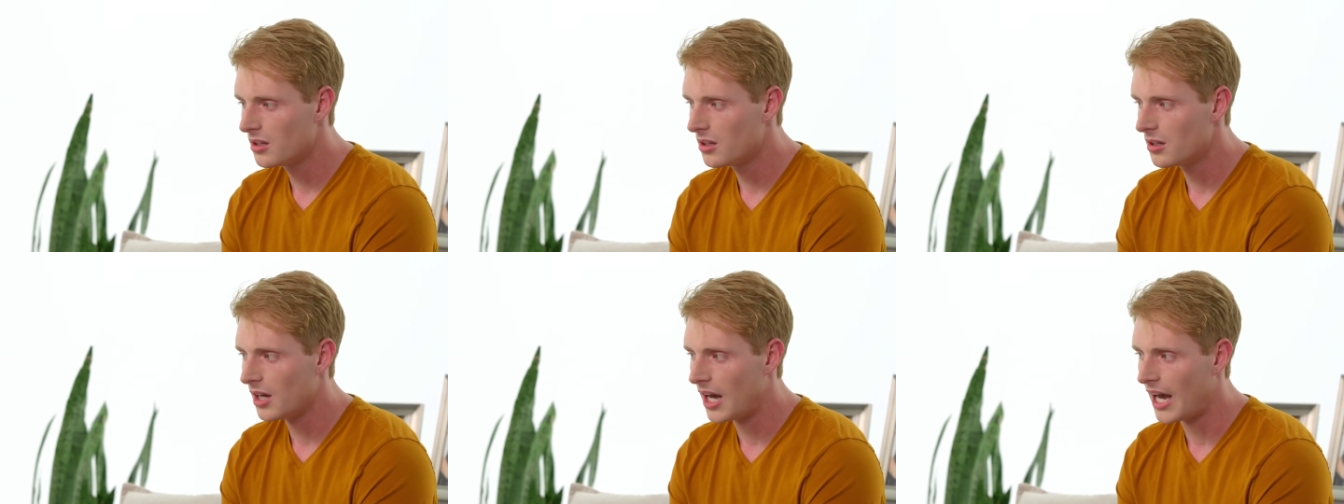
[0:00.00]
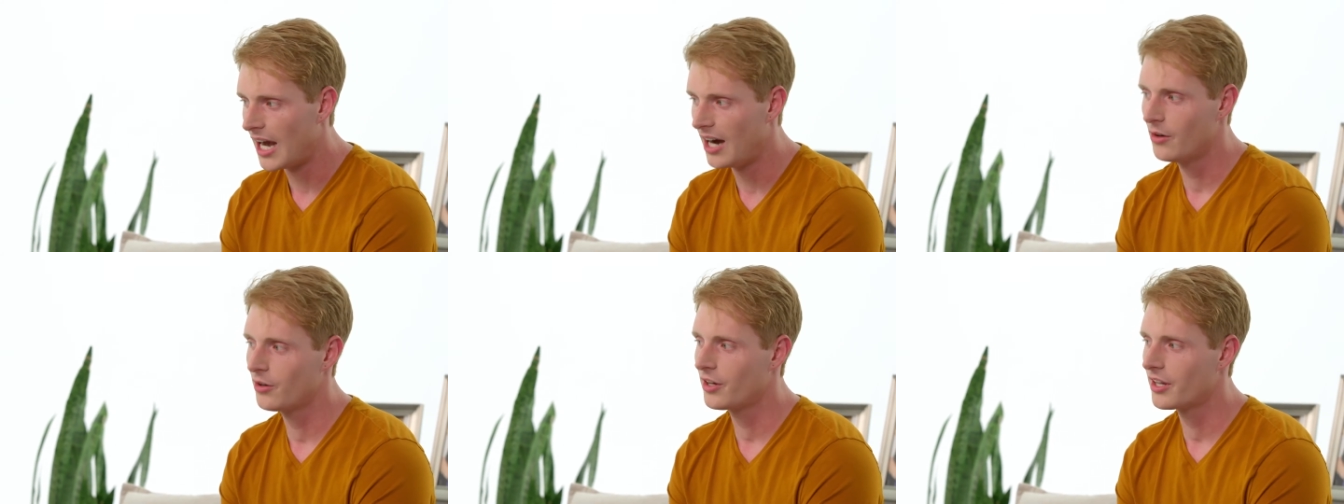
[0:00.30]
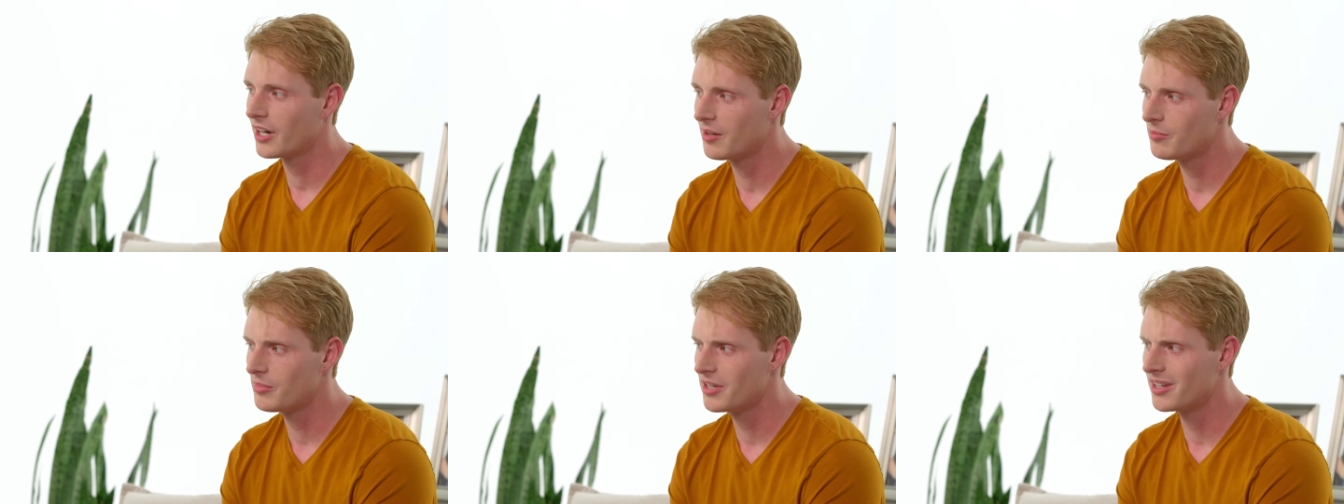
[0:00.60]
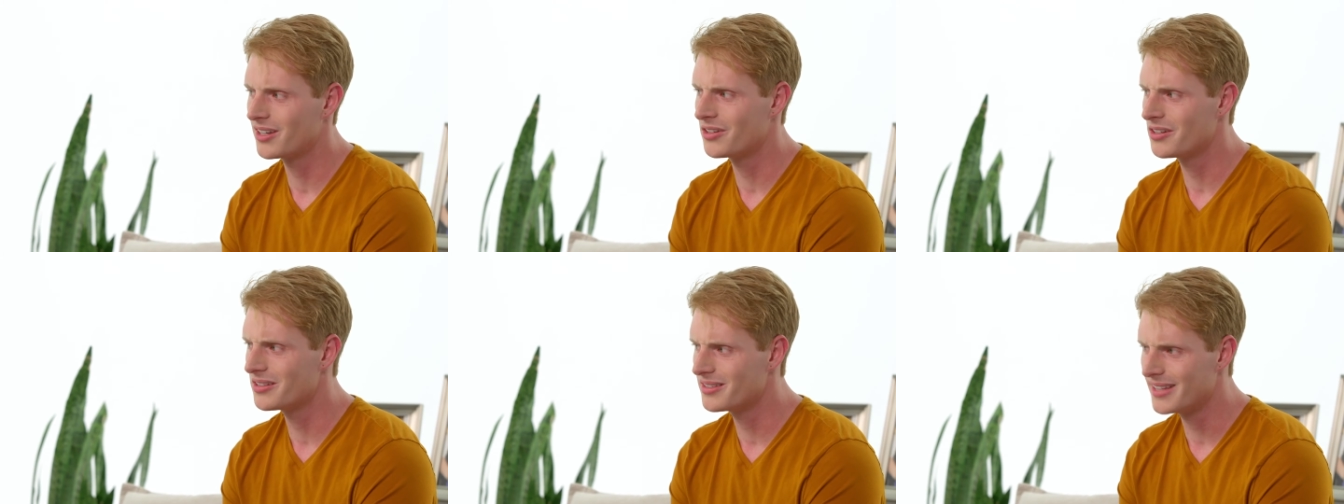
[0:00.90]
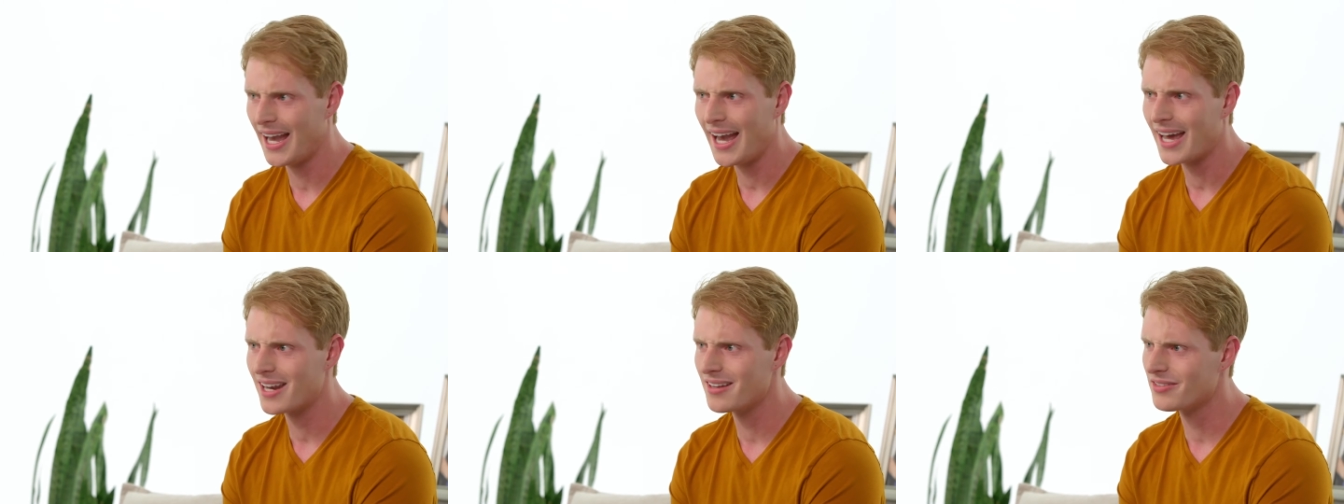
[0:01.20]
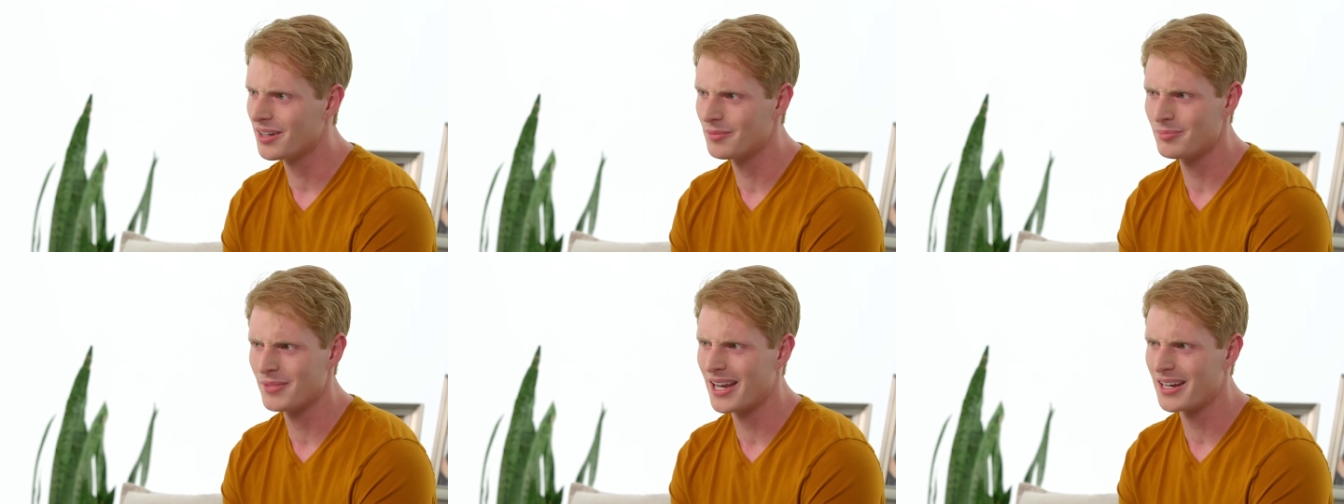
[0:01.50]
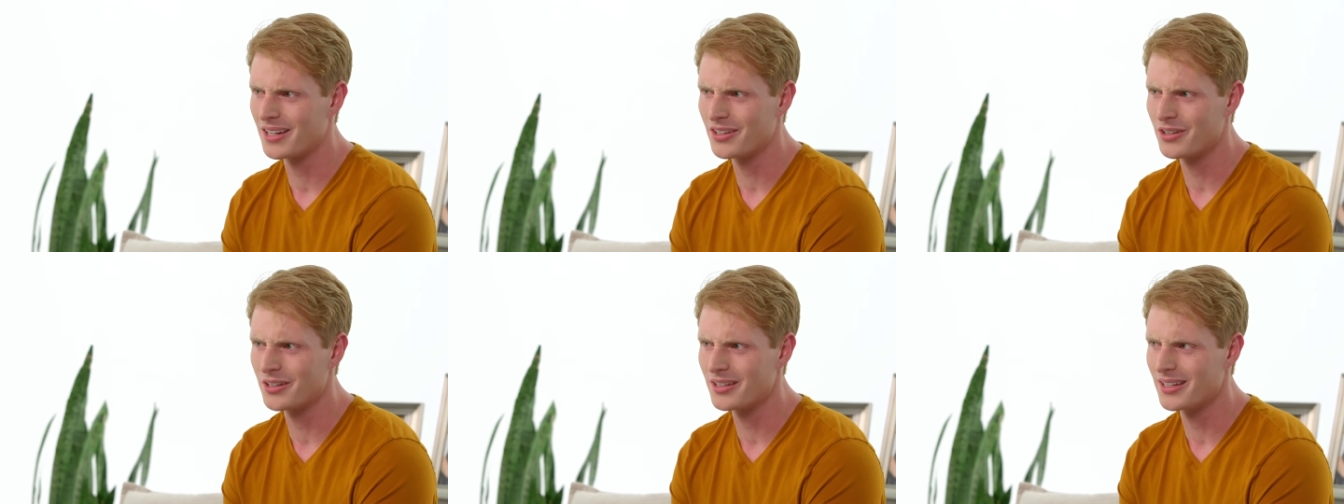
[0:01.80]
How can I be a good dad if I'm not a
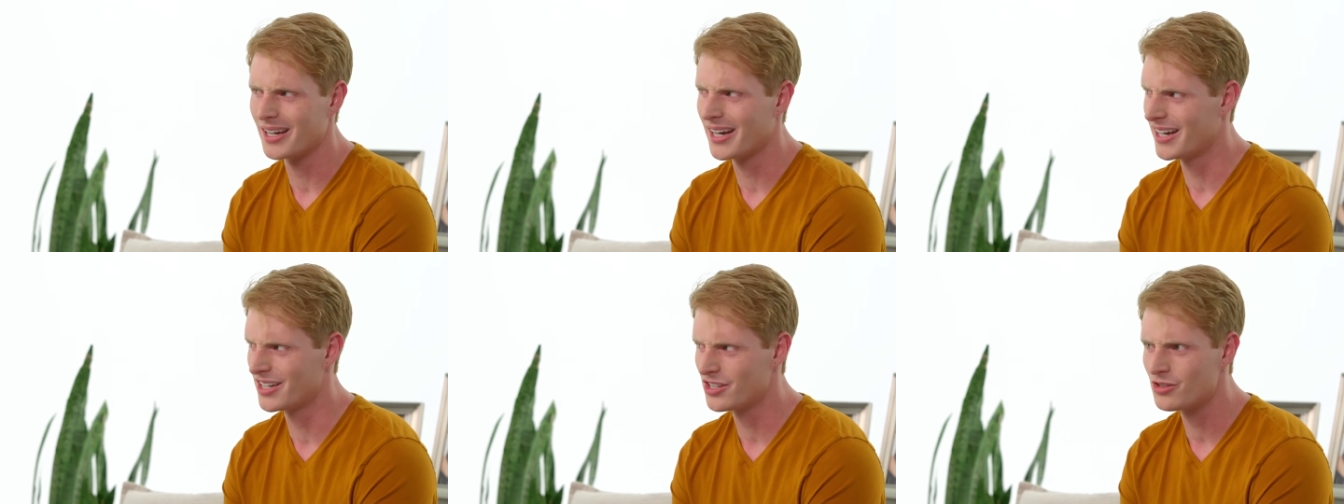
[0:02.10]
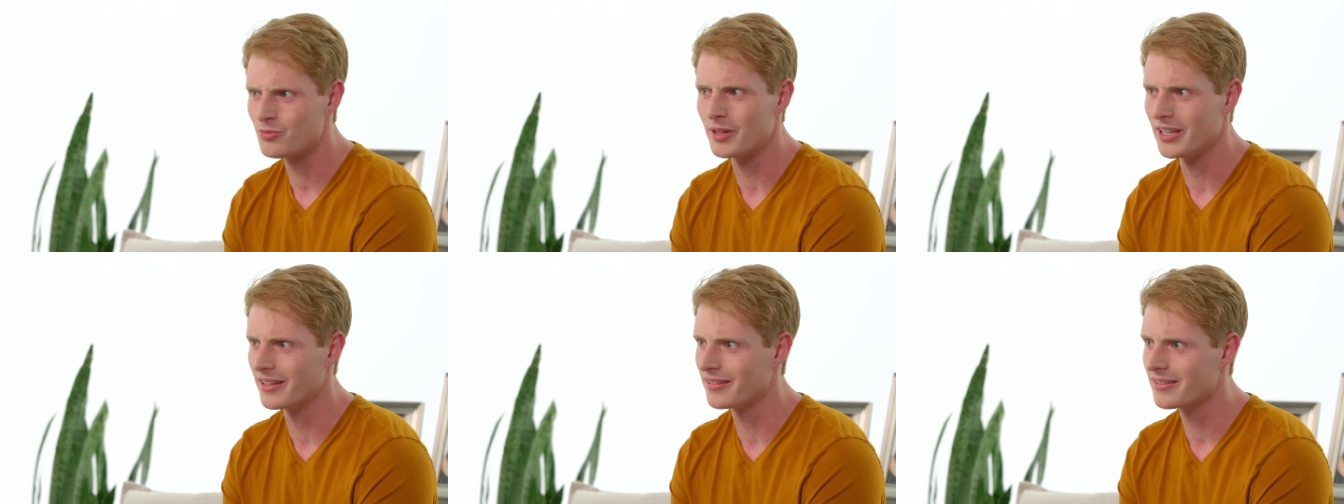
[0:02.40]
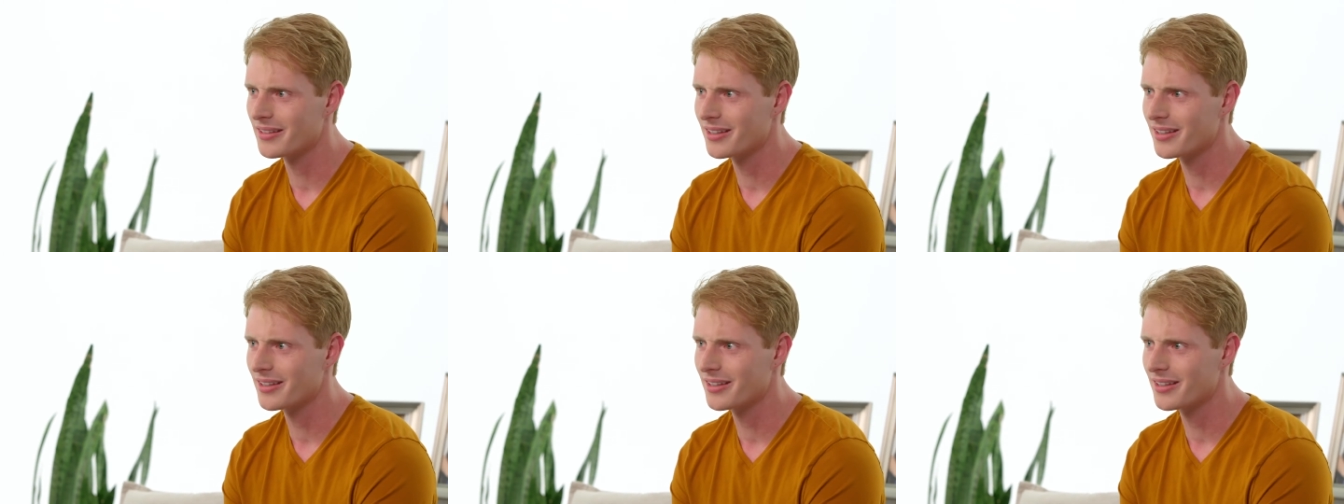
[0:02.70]
good husband?